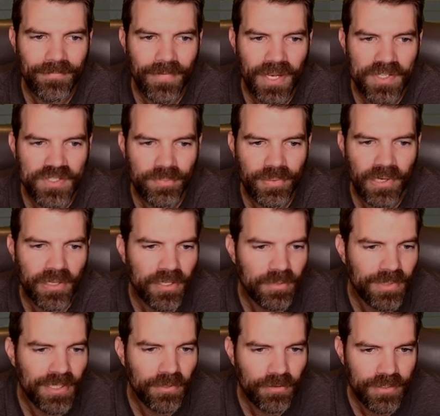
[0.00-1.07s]
I should probably
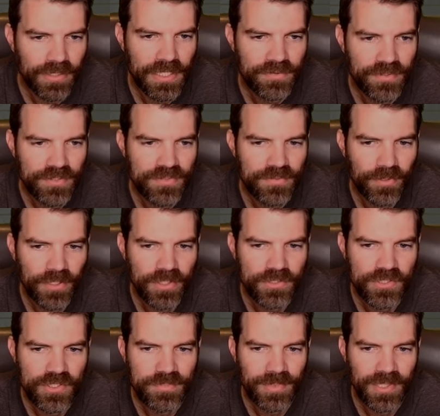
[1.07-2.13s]
be going on this one just